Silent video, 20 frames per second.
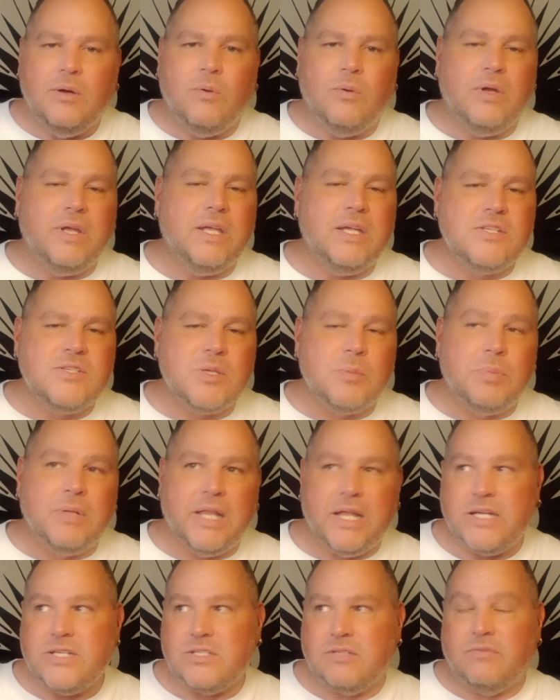it's a
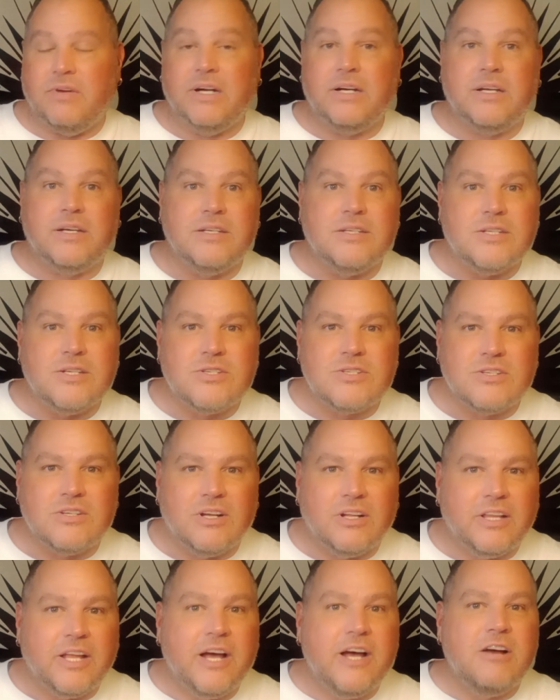place of unconditional
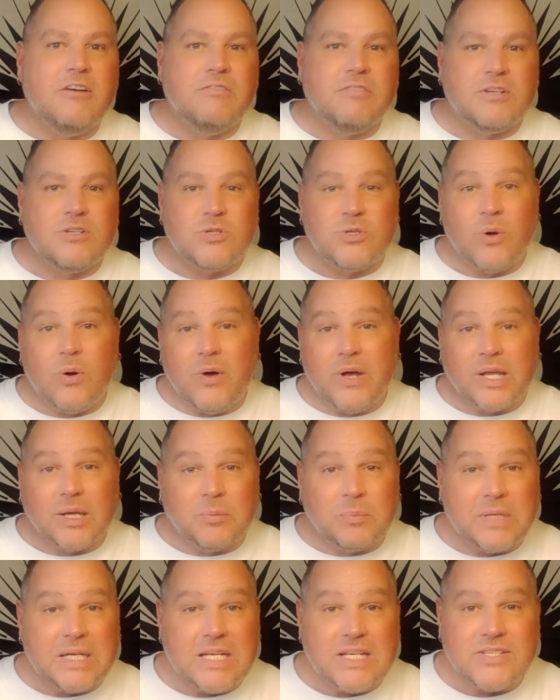love and joy and
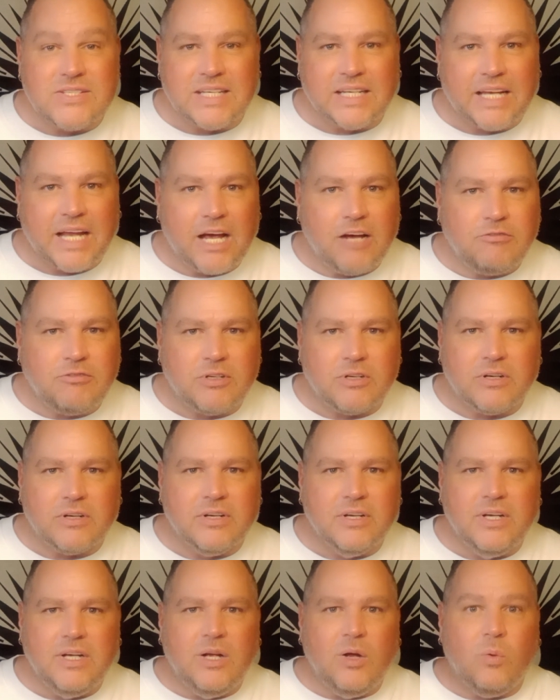peace and laughter.
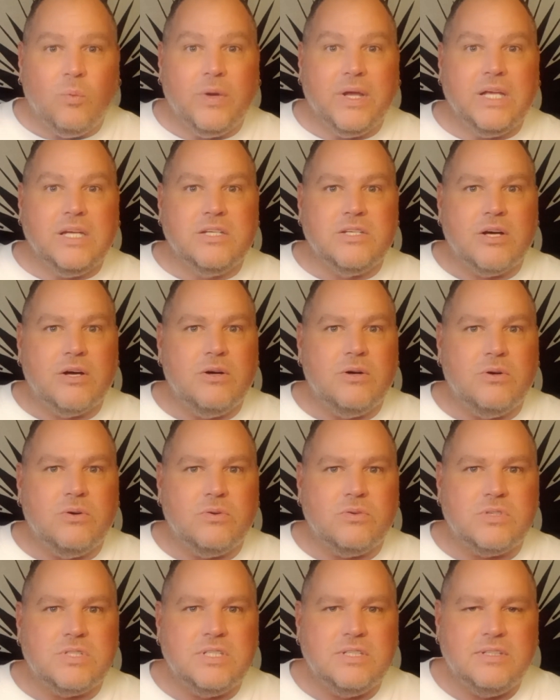We
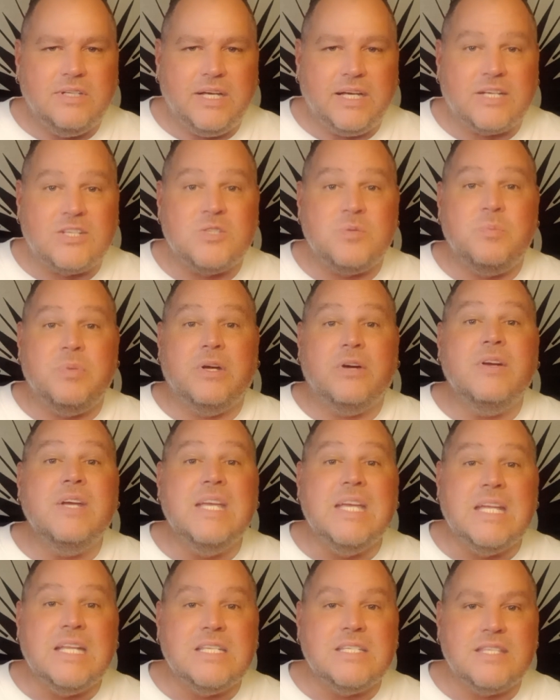don't
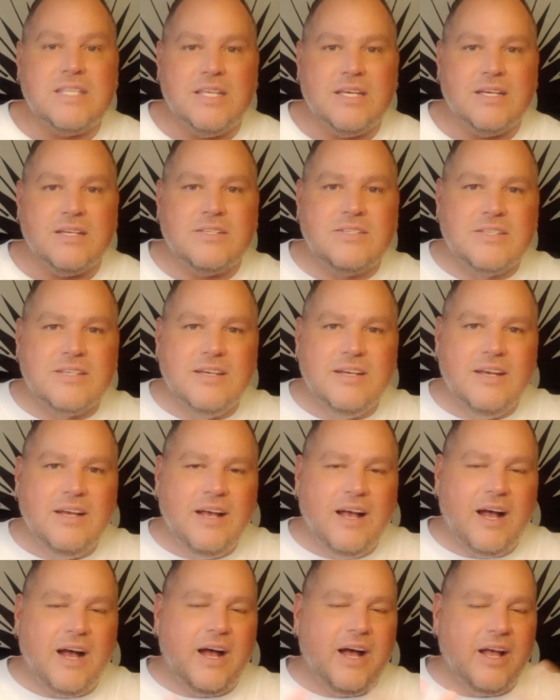experience this
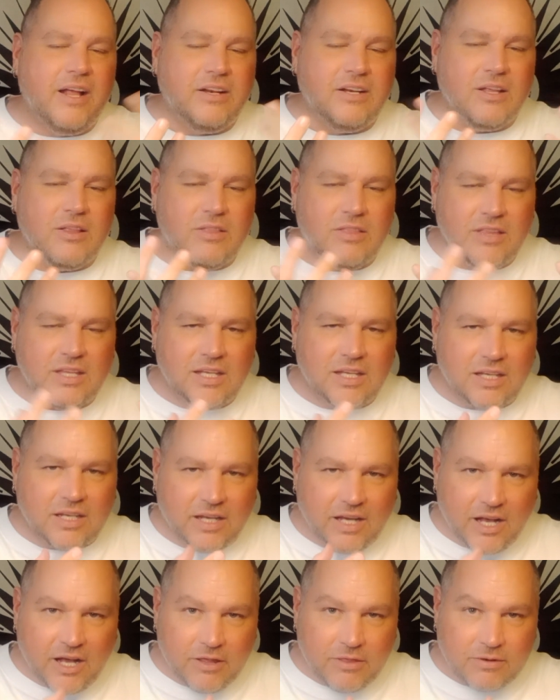on the
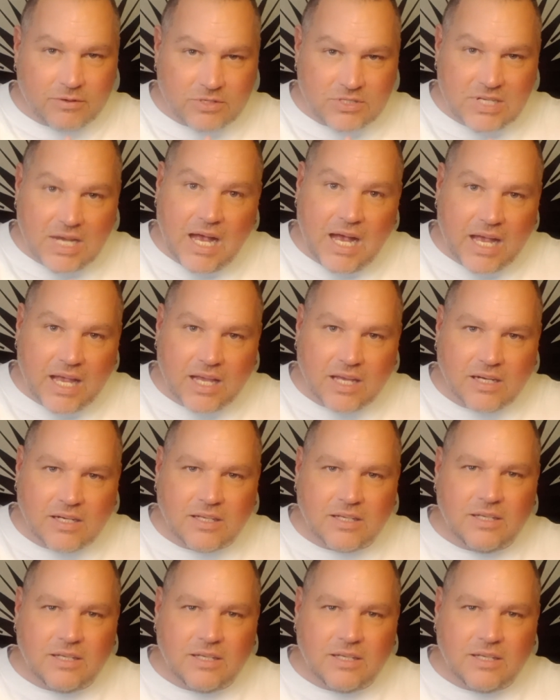other side,